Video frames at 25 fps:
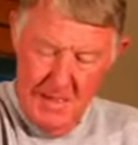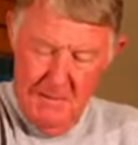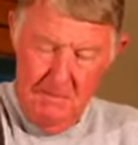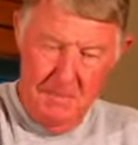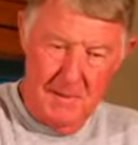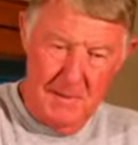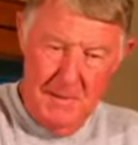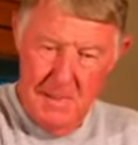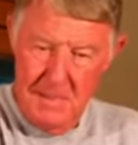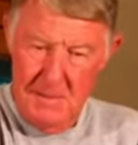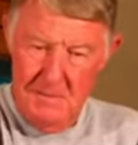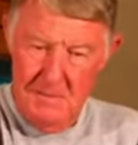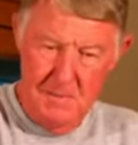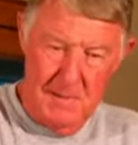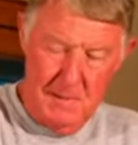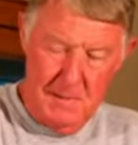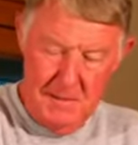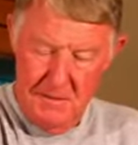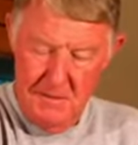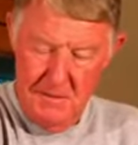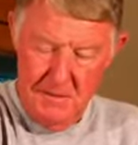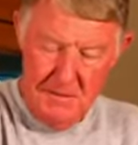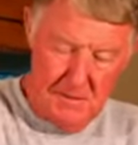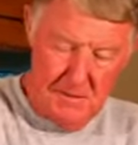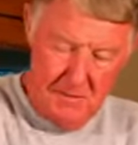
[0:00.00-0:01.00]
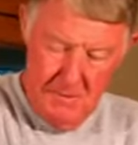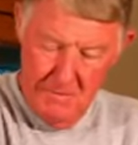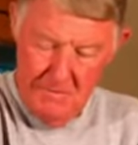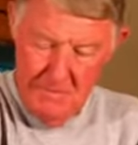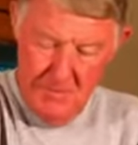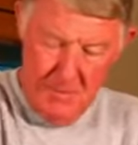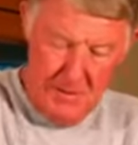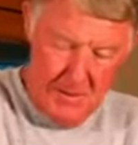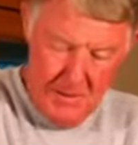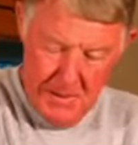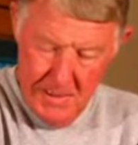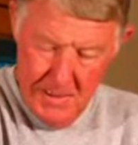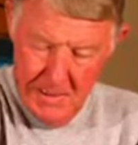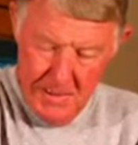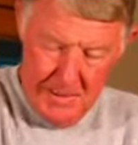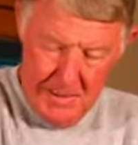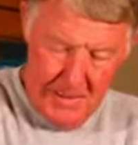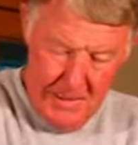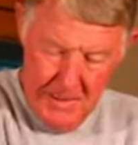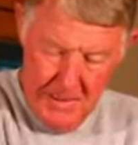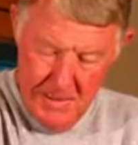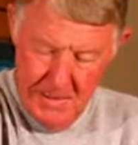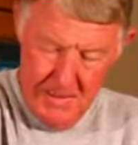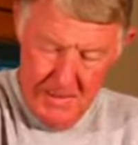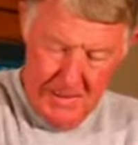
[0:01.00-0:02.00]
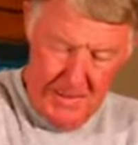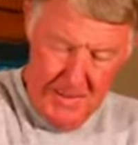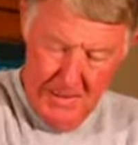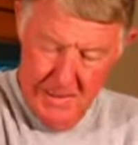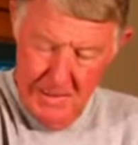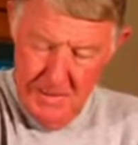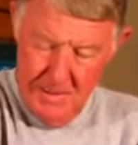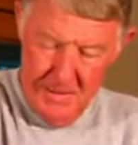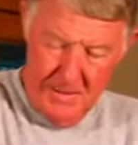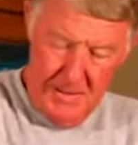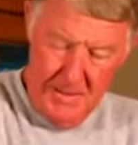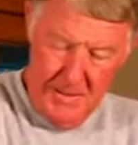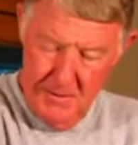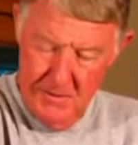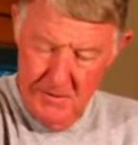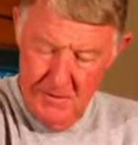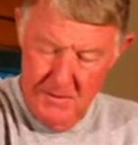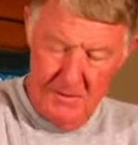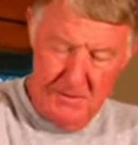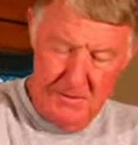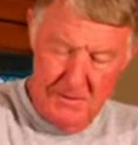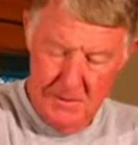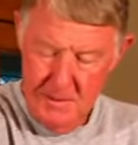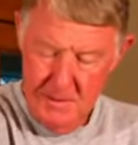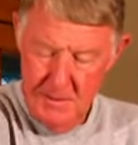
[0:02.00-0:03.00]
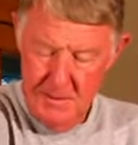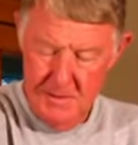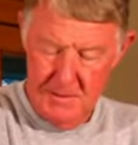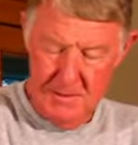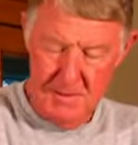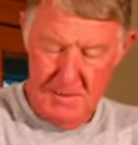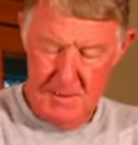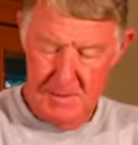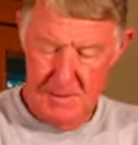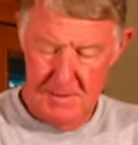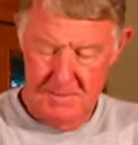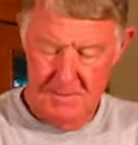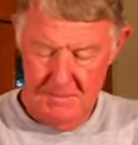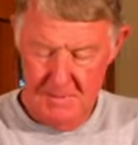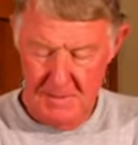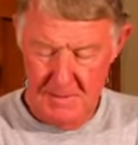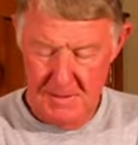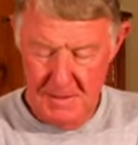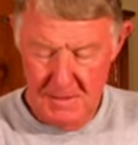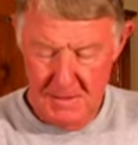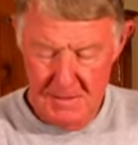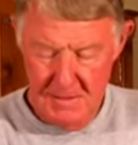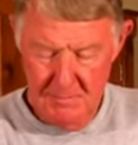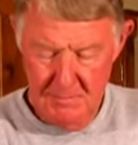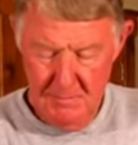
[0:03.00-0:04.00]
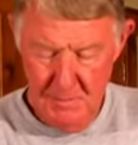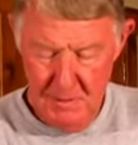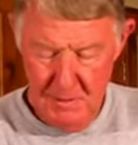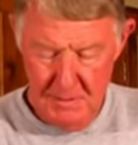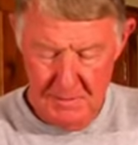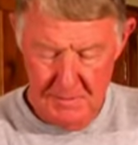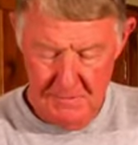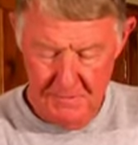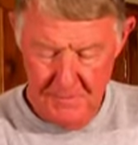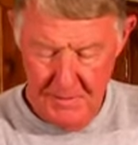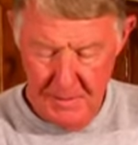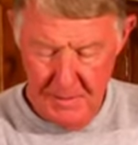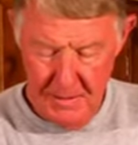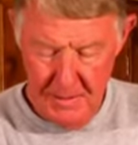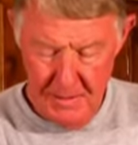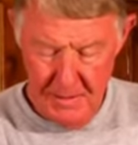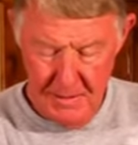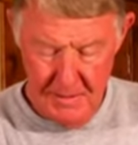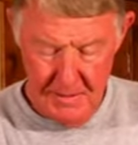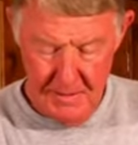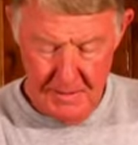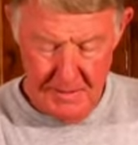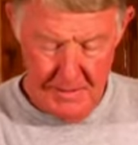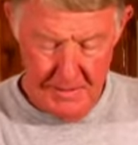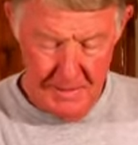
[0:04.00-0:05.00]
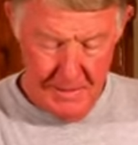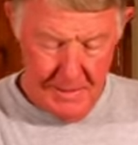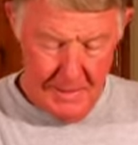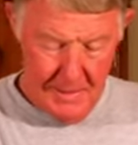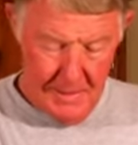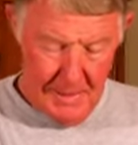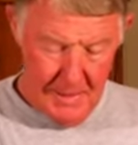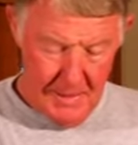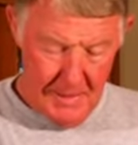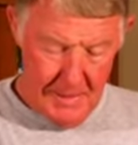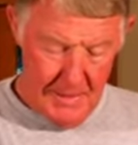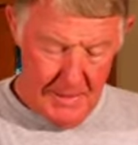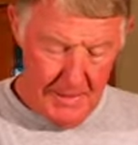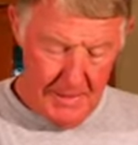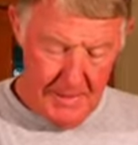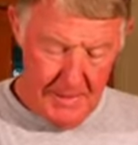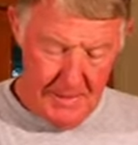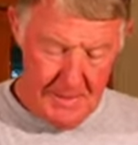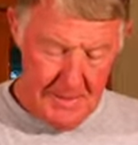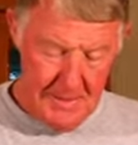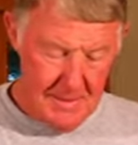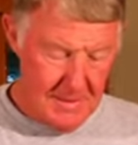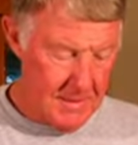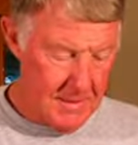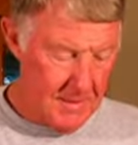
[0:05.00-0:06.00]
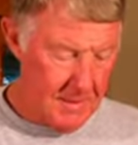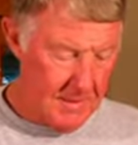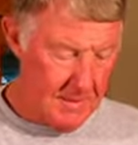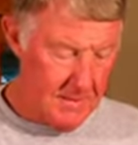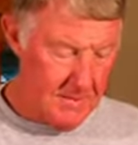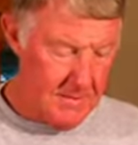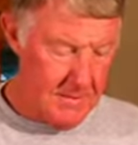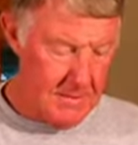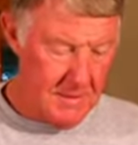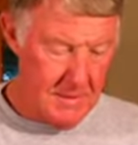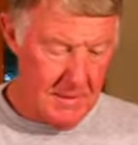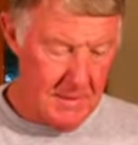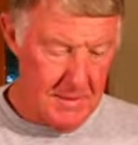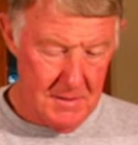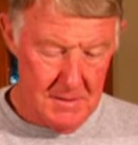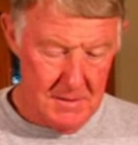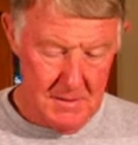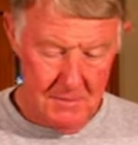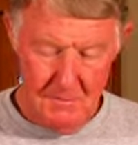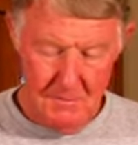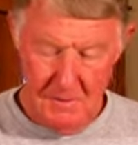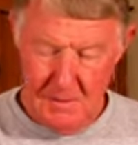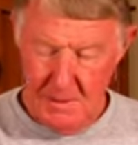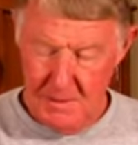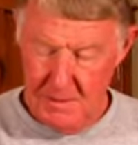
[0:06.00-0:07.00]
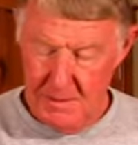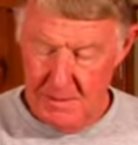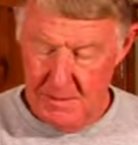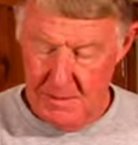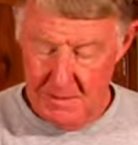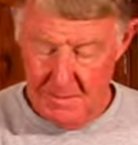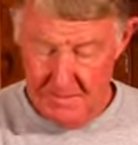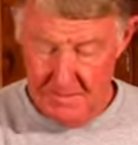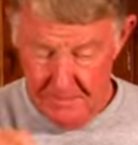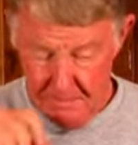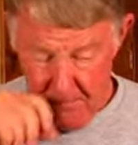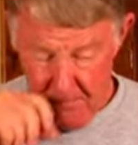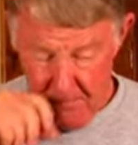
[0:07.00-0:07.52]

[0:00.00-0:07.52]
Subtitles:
But this mixer is so important in doing your salsa. It doesn't emulsify it. You can get it as thick or as thin as you want there.